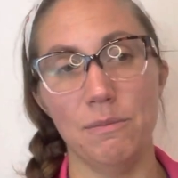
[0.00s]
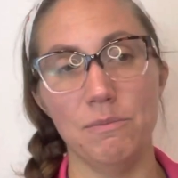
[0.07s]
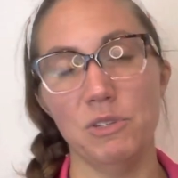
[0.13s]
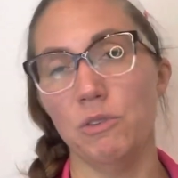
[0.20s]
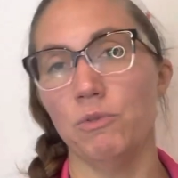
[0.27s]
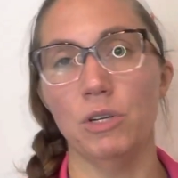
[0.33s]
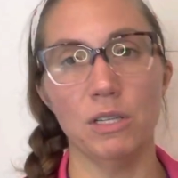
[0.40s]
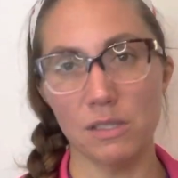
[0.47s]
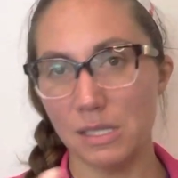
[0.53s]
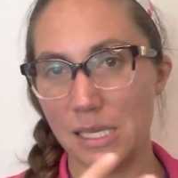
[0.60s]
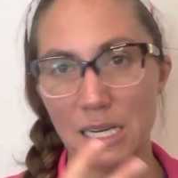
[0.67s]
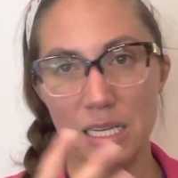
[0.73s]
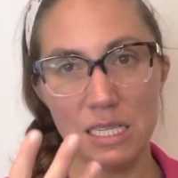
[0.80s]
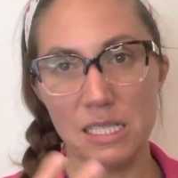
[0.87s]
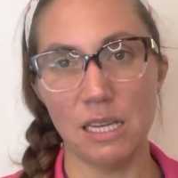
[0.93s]
Different
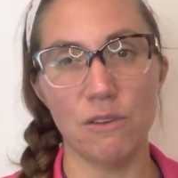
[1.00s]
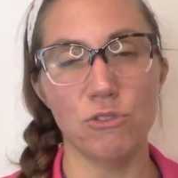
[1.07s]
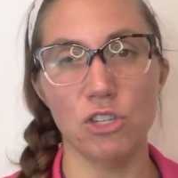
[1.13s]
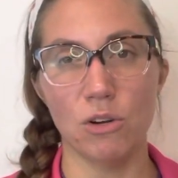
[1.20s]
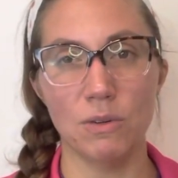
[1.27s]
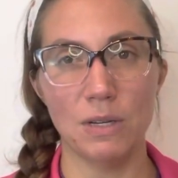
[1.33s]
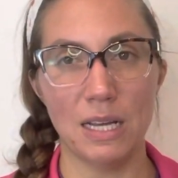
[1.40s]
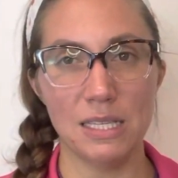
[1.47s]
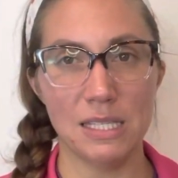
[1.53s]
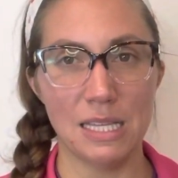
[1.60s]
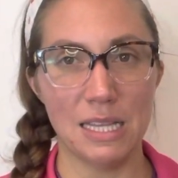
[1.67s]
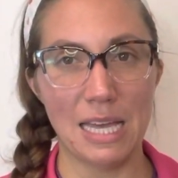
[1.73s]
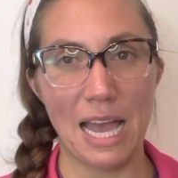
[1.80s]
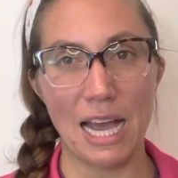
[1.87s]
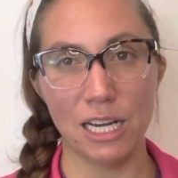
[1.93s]
studies have shown us
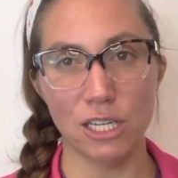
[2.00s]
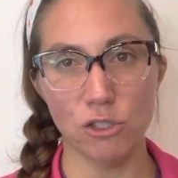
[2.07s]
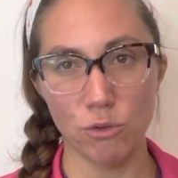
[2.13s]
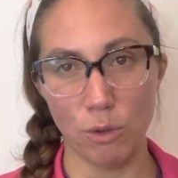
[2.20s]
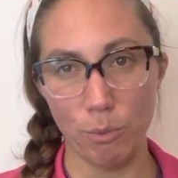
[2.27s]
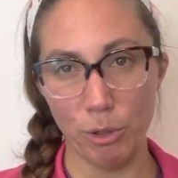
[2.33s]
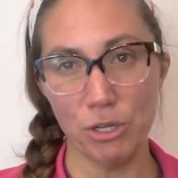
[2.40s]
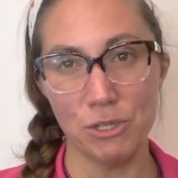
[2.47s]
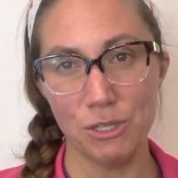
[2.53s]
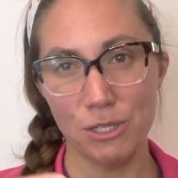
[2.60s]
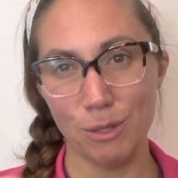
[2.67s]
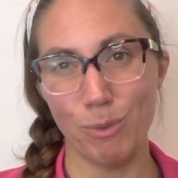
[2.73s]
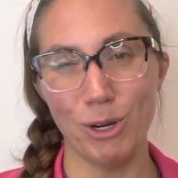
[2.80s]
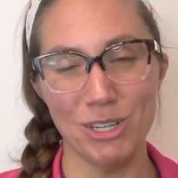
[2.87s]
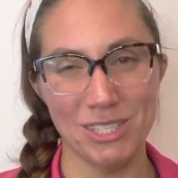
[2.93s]
that the actual
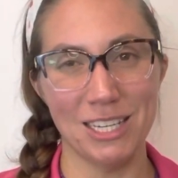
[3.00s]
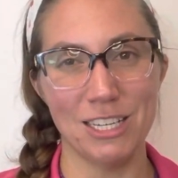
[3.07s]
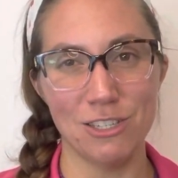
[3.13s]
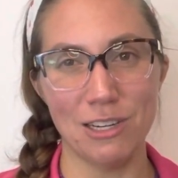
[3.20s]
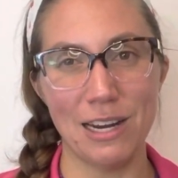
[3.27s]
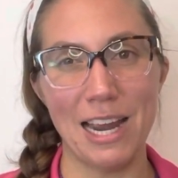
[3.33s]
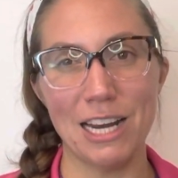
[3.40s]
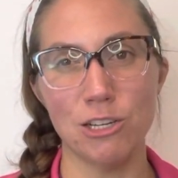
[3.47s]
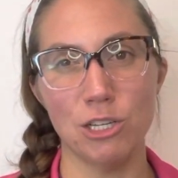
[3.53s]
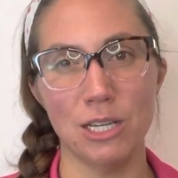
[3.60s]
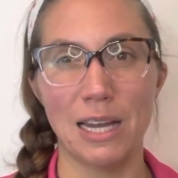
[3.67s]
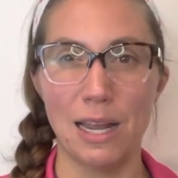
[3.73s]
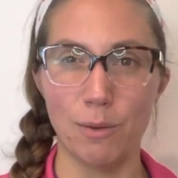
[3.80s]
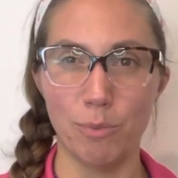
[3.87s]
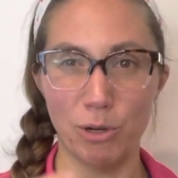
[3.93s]
person-to-person interaction,
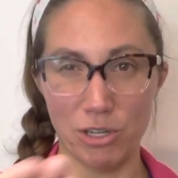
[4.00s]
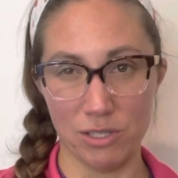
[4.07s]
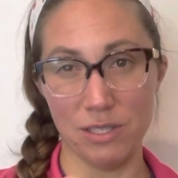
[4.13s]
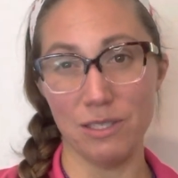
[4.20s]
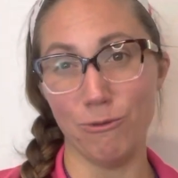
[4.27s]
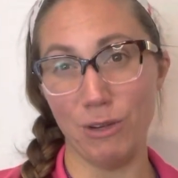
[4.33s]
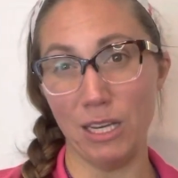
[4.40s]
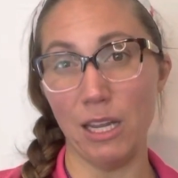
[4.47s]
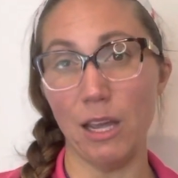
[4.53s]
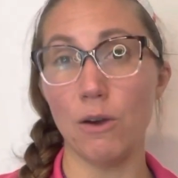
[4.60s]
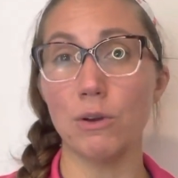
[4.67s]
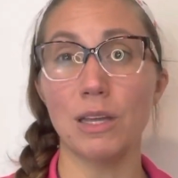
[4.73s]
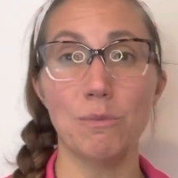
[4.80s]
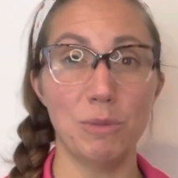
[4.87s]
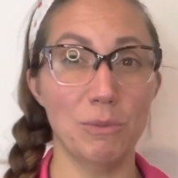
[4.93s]
not a person-to-video,
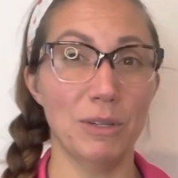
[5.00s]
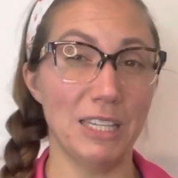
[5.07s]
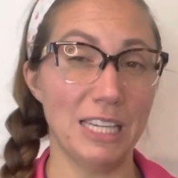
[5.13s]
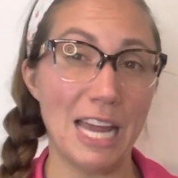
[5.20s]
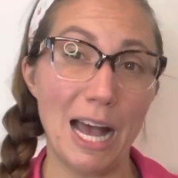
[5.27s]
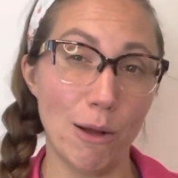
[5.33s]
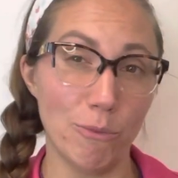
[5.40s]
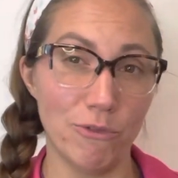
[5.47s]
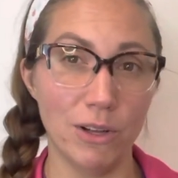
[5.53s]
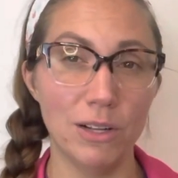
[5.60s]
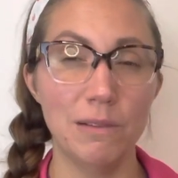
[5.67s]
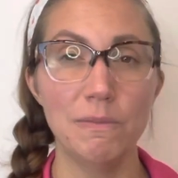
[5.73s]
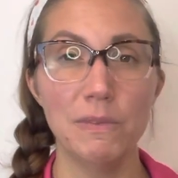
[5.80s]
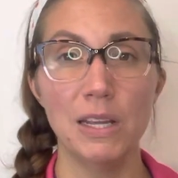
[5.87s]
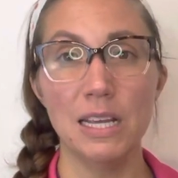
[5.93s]
can be really
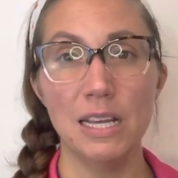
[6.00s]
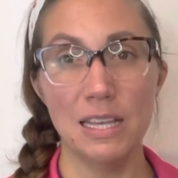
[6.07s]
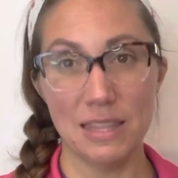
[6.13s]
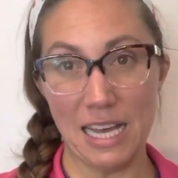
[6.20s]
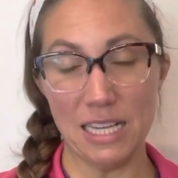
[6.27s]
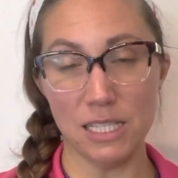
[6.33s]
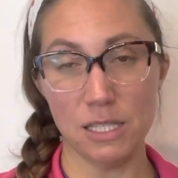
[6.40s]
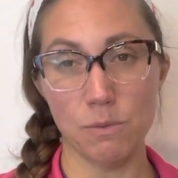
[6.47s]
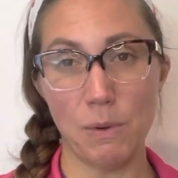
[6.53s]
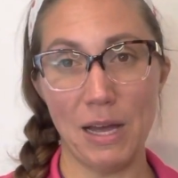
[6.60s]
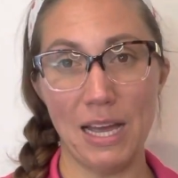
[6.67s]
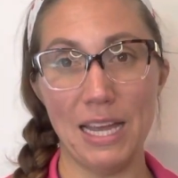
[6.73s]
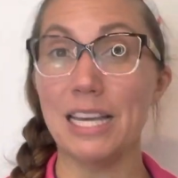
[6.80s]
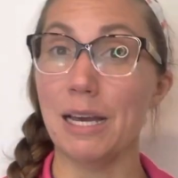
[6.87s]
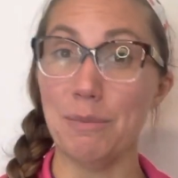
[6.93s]
helpful. That's
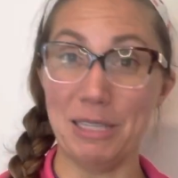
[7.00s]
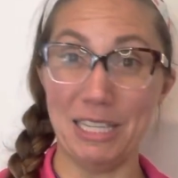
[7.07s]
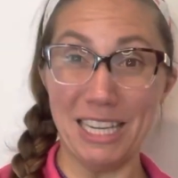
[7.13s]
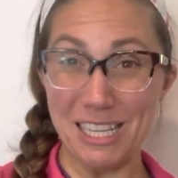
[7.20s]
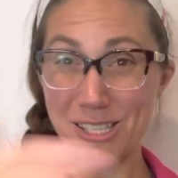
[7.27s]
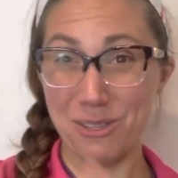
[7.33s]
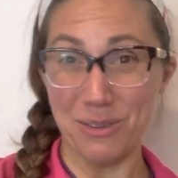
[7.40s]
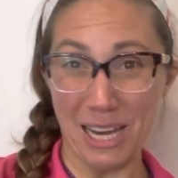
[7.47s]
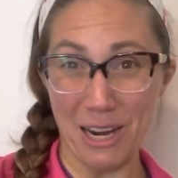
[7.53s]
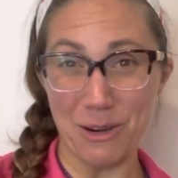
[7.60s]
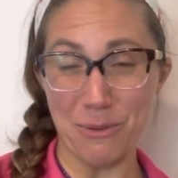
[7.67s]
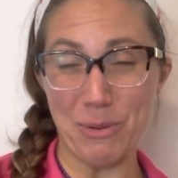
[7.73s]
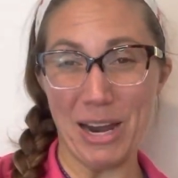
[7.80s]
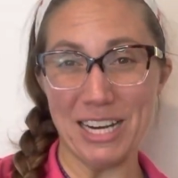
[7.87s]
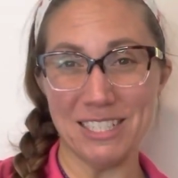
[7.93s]
why coming into a
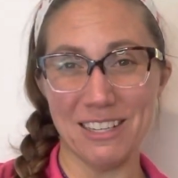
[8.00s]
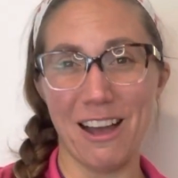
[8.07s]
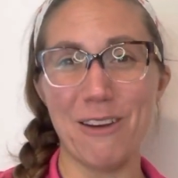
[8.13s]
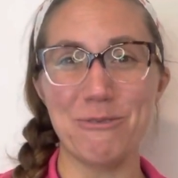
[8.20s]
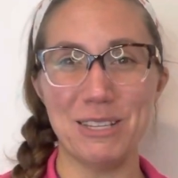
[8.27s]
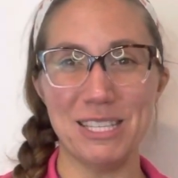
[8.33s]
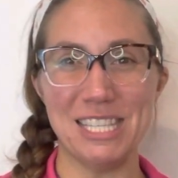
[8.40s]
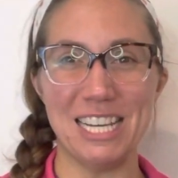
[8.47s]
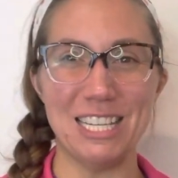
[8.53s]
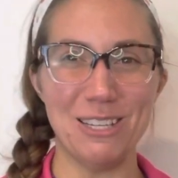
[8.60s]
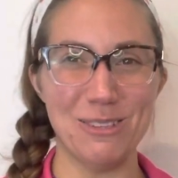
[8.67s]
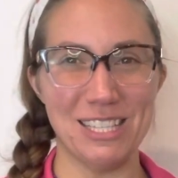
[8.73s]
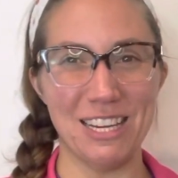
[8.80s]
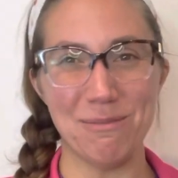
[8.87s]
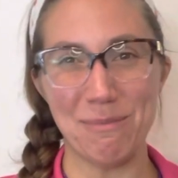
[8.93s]
chiropractic office and
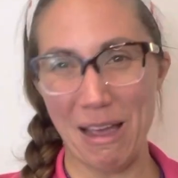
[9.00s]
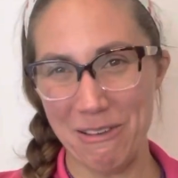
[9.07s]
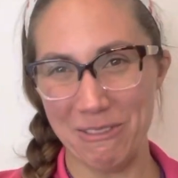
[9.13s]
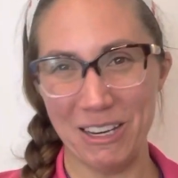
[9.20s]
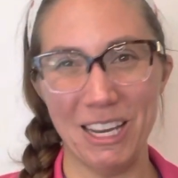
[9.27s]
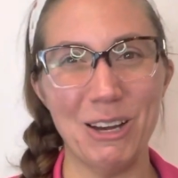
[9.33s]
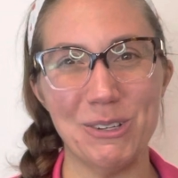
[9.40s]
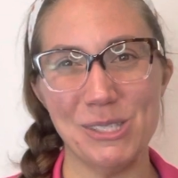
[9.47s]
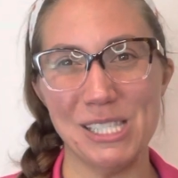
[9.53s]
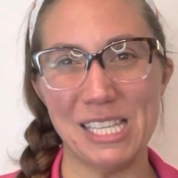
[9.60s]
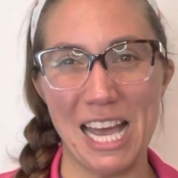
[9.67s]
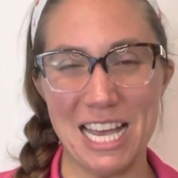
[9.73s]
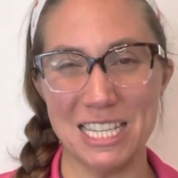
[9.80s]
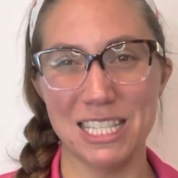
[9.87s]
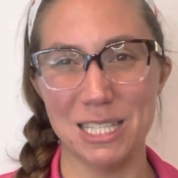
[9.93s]
using my videos
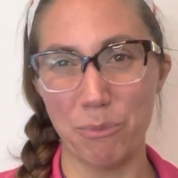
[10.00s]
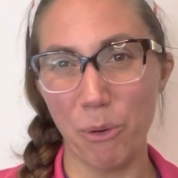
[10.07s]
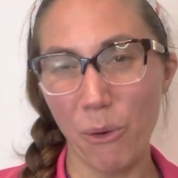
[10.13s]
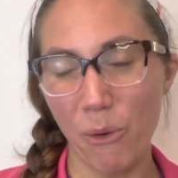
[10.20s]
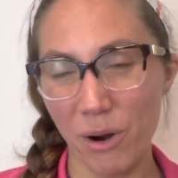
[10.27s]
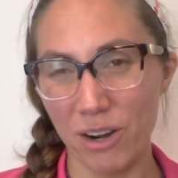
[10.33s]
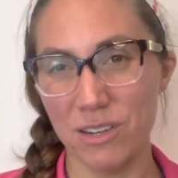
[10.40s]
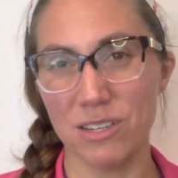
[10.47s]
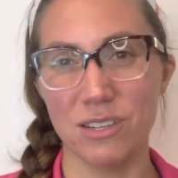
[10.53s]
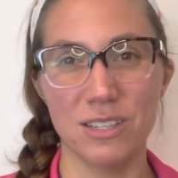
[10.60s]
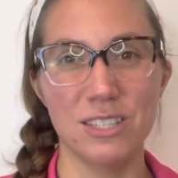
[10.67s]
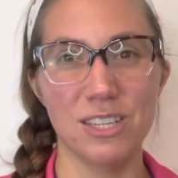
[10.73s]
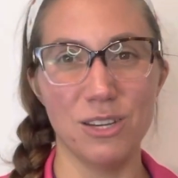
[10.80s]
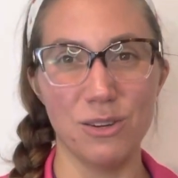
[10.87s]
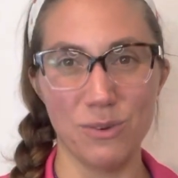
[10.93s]
as support
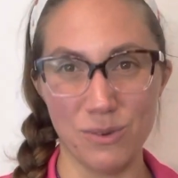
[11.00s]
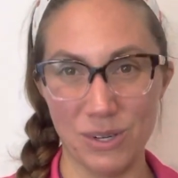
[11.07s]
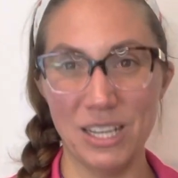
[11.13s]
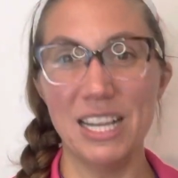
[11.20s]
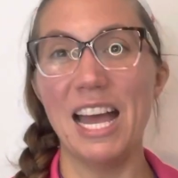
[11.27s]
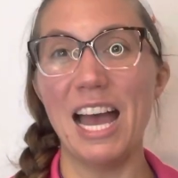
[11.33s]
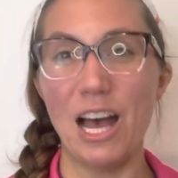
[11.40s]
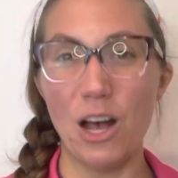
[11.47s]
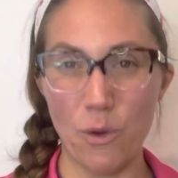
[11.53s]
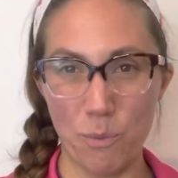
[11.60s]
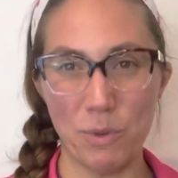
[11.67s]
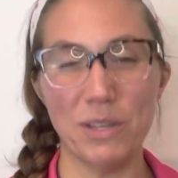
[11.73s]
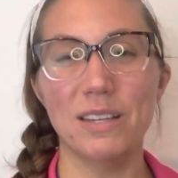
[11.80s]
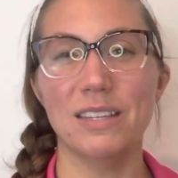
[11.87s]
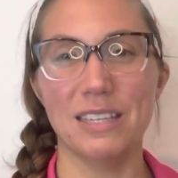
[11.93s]
to help
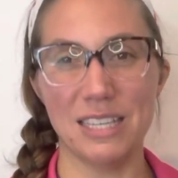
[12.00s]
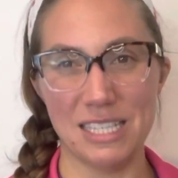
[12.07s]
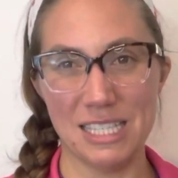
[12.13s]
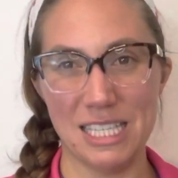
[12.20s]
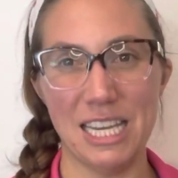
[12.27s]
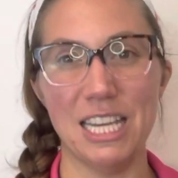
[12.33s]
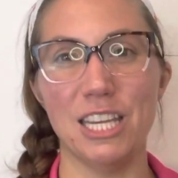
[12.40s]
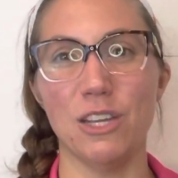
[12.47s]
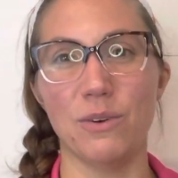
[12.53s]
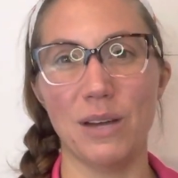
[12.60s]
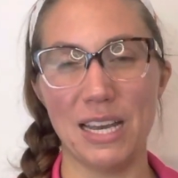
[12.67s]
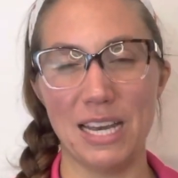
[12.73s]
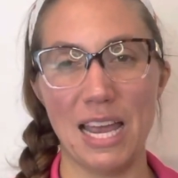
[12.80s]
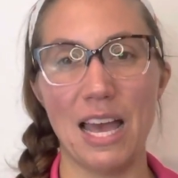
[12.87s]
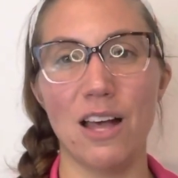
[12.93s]
continue
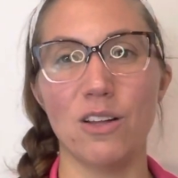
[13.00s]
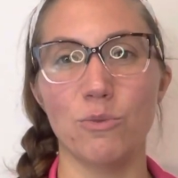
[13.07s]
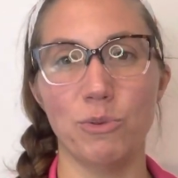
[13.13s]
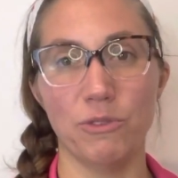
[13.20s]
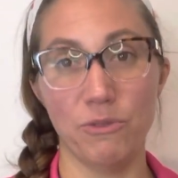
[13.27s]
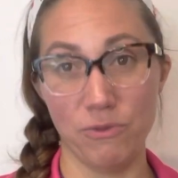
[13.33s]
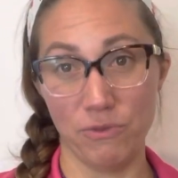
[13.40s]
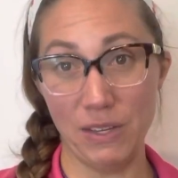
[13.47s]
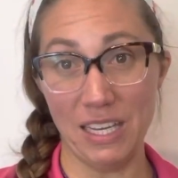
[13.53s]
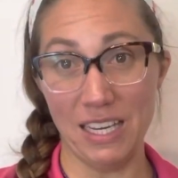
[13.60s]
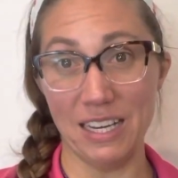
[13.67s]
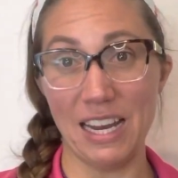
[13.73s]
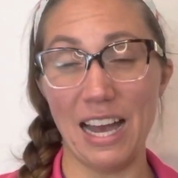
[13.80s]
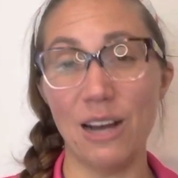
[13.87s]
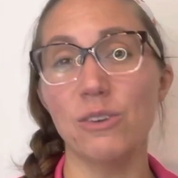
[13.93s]
and help
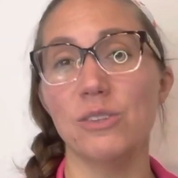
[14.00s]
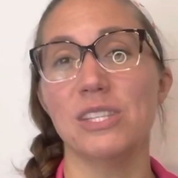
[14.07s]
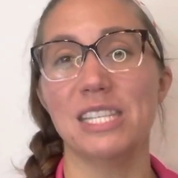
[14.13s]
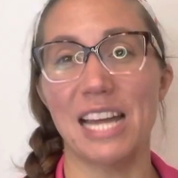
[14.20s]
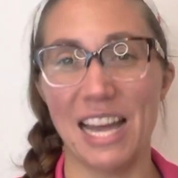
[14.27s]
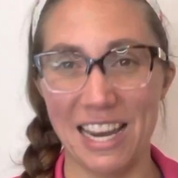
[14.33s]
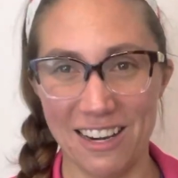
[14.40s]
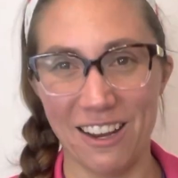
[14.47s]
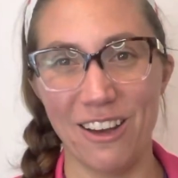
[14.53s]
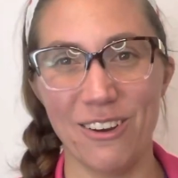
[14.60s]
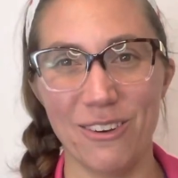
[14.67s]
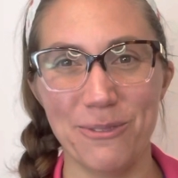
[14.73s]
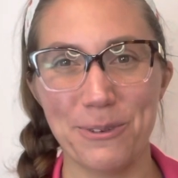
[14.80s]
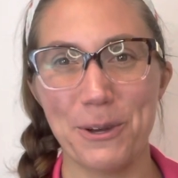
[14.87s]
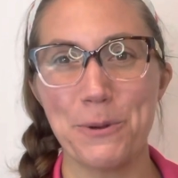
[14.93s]
feed outside of